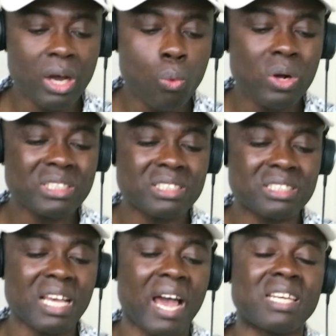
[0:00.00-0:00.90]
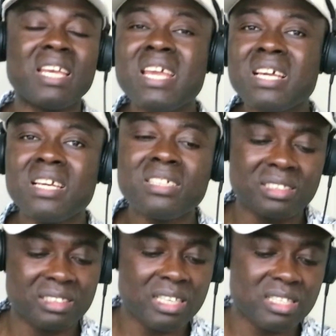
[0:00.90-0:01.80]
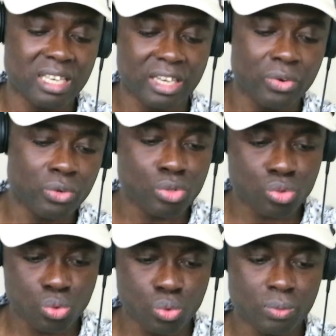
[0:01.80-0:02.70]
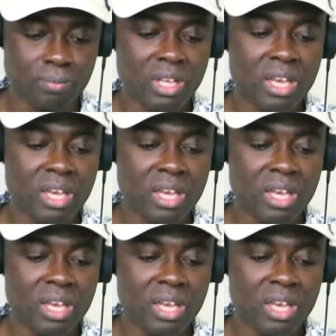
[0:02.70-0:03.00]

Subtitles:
Now, what is an English state secondary school?